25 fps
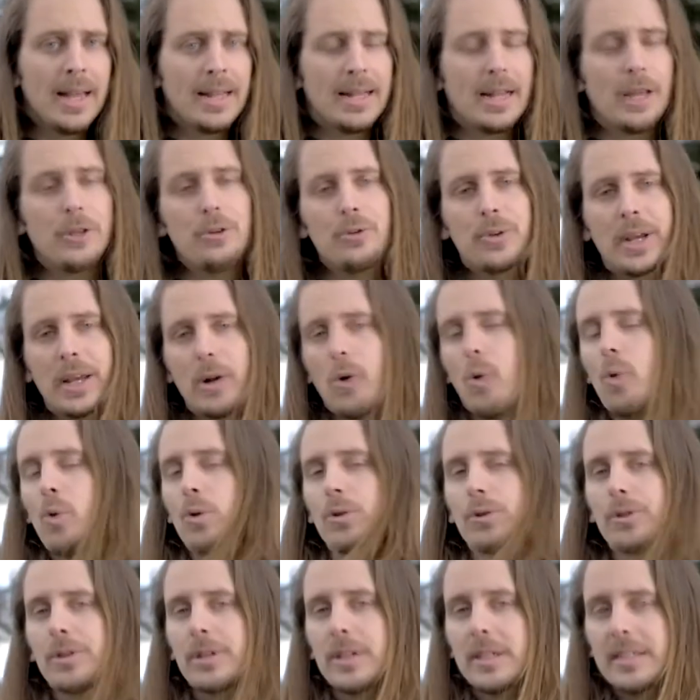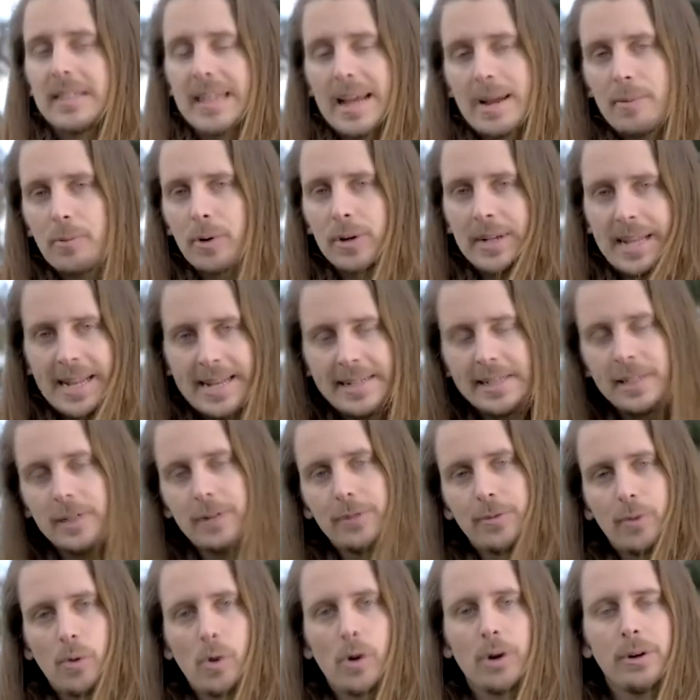Now, you can order the Tamron 18
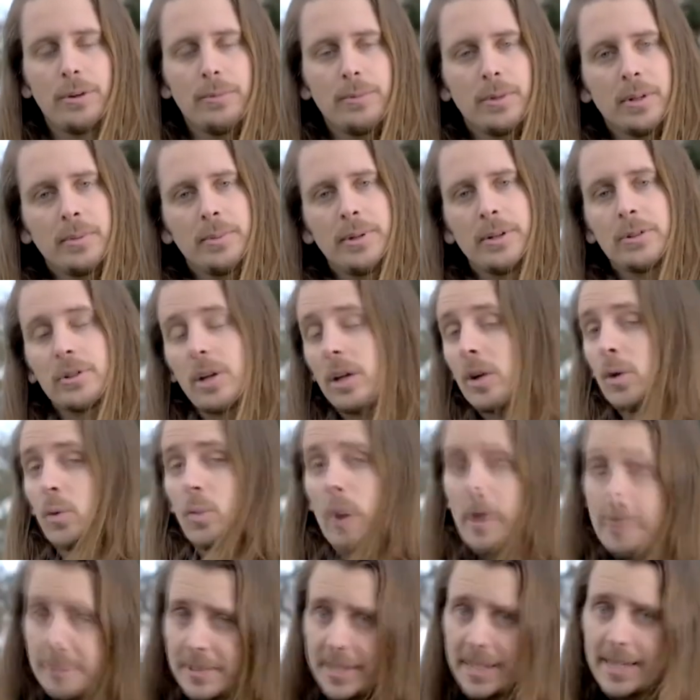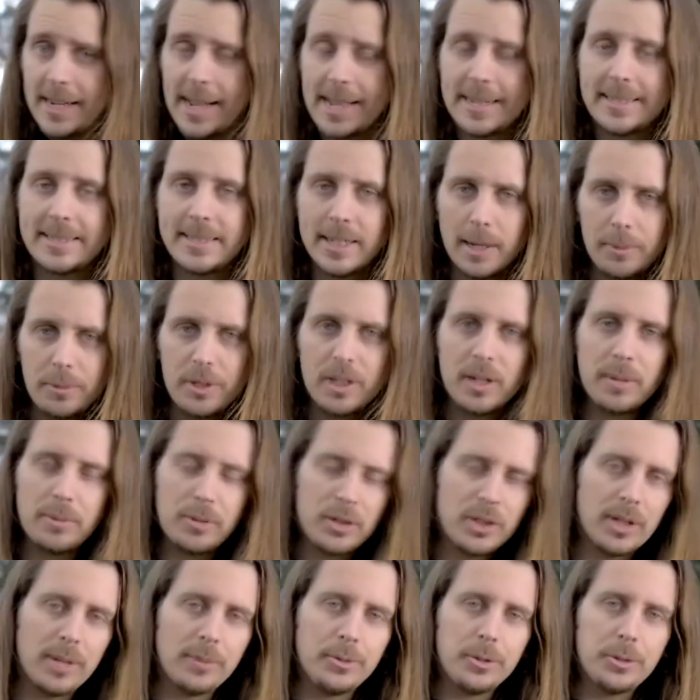to 400 millimeters on our website at
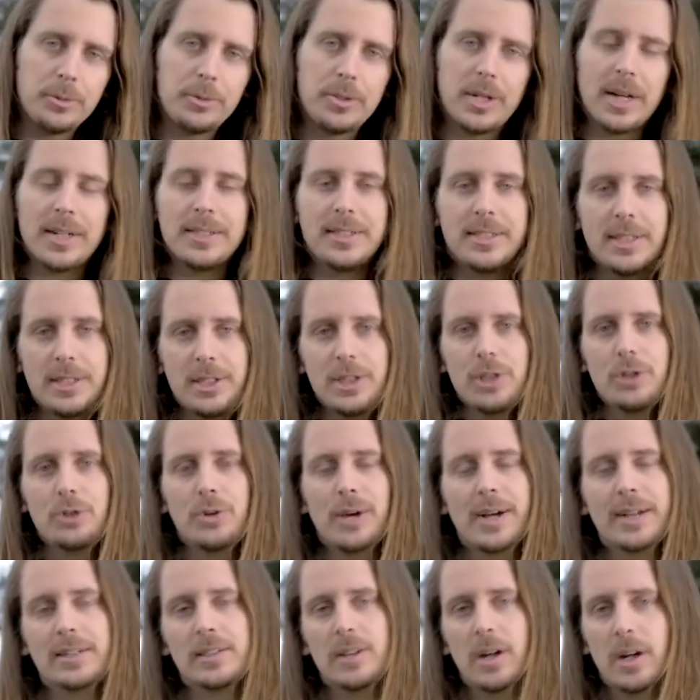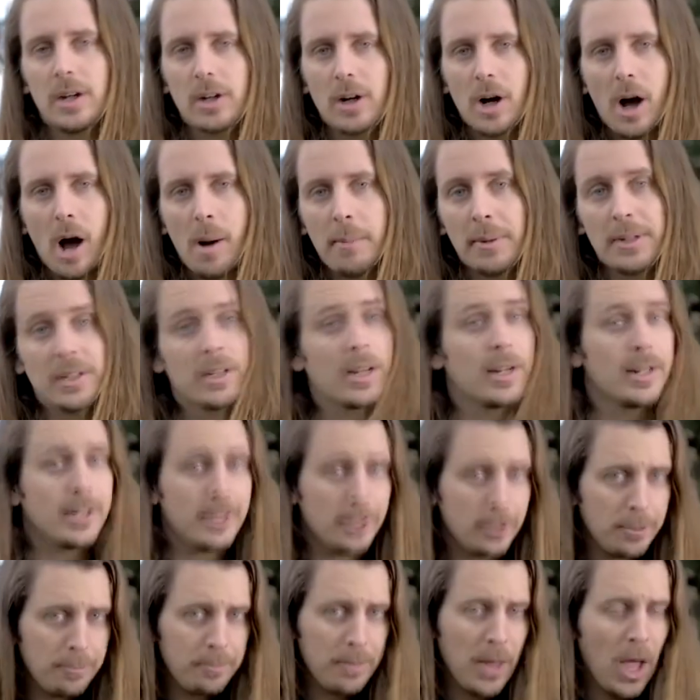
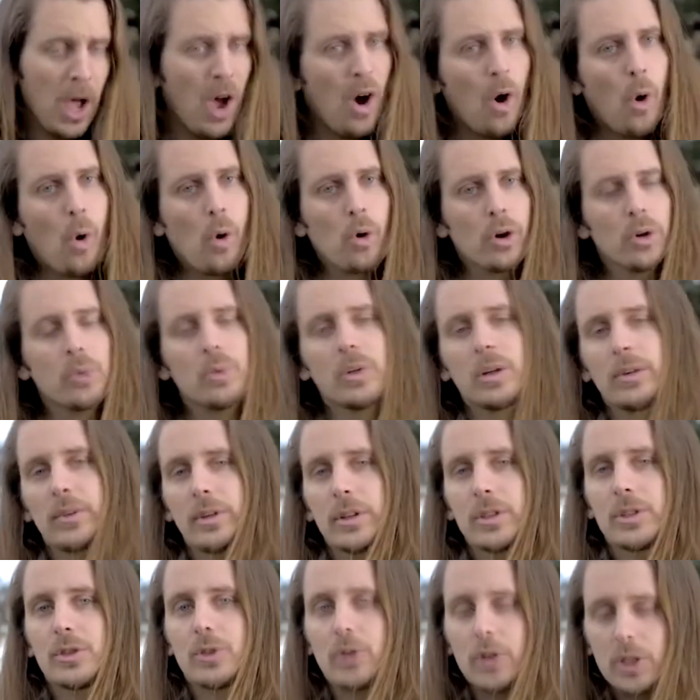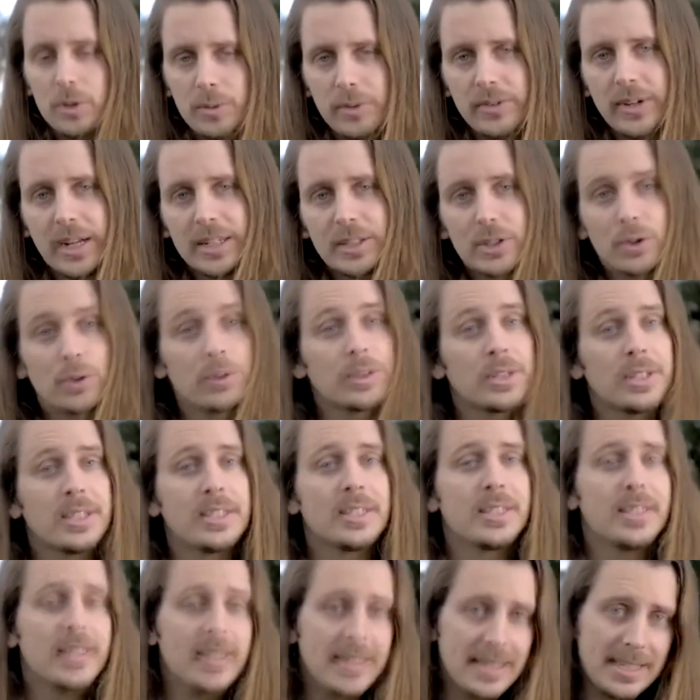www.digidirect.com.au or in one of our stores. We've got stores in the
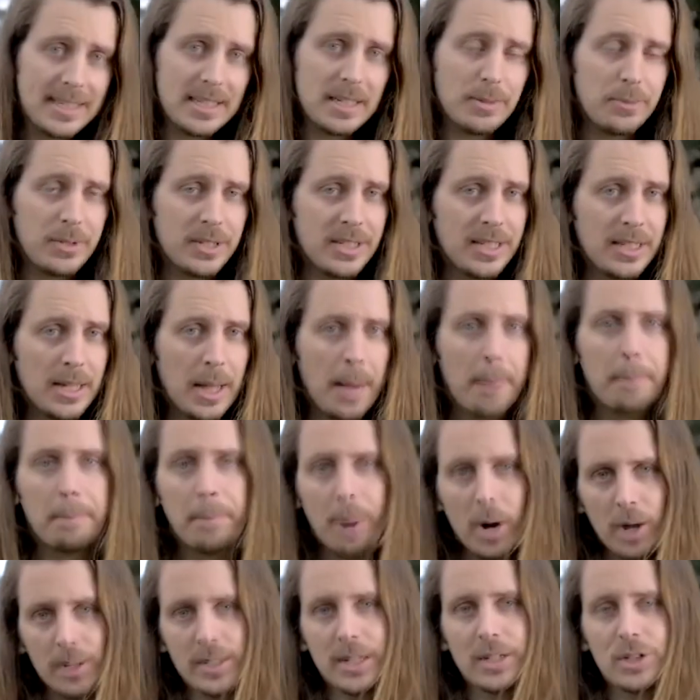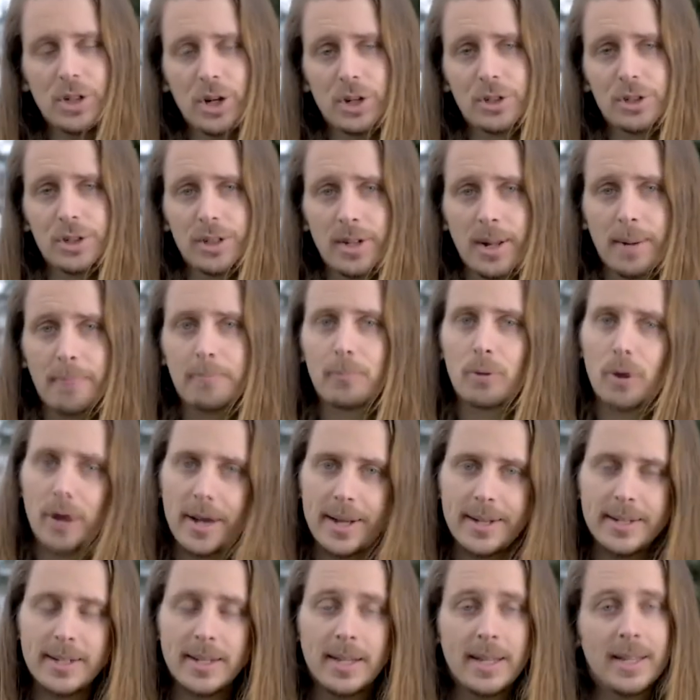Sydney CBD, Bondi Junction,
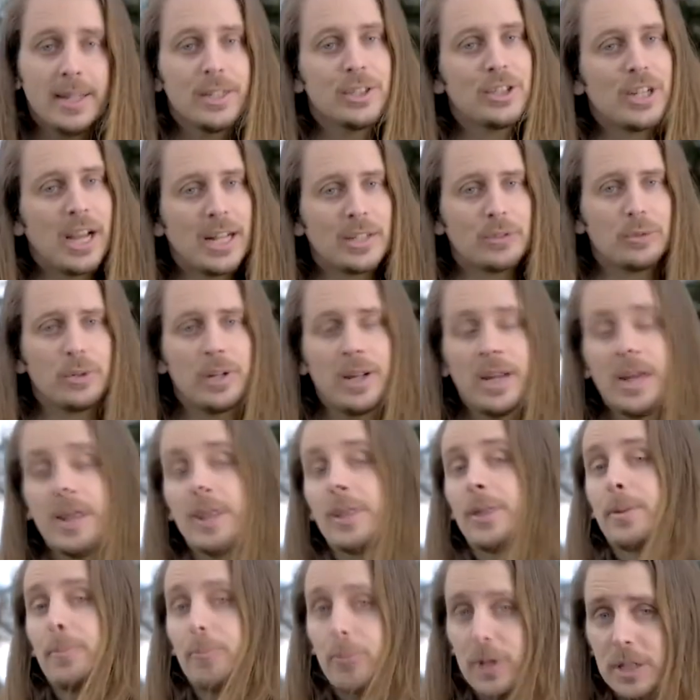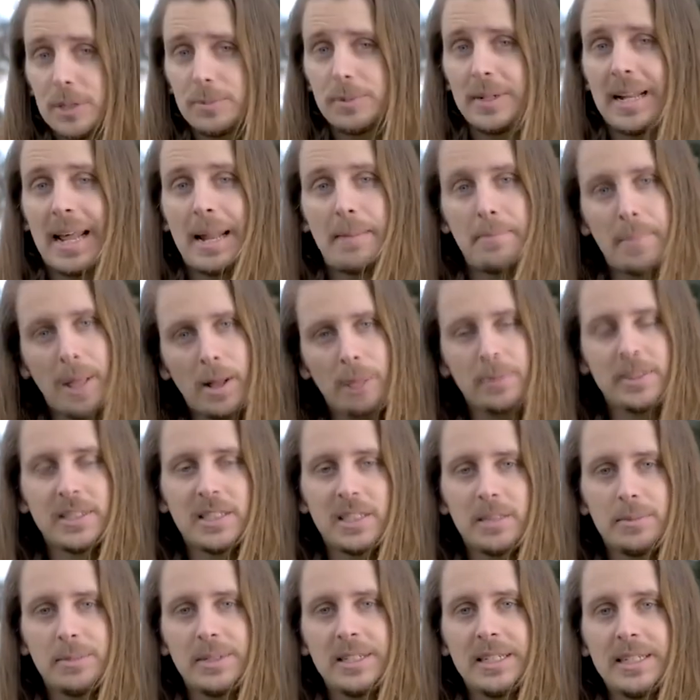Miranda, Chatswood, the Brisbane and Melbourne
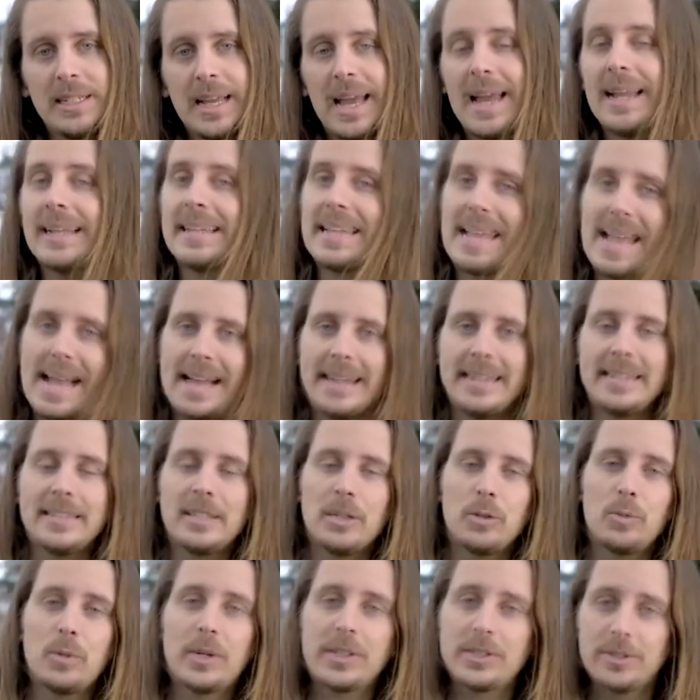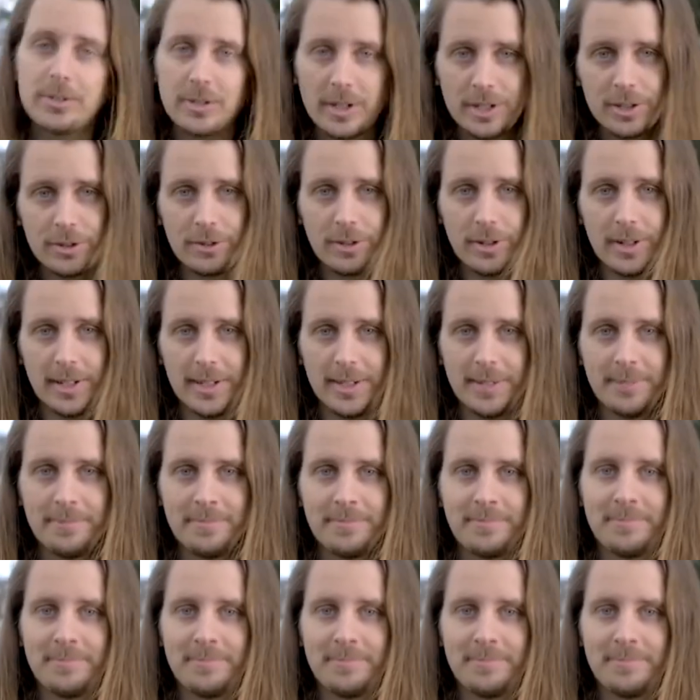CBD, and Cannington, Western Australia.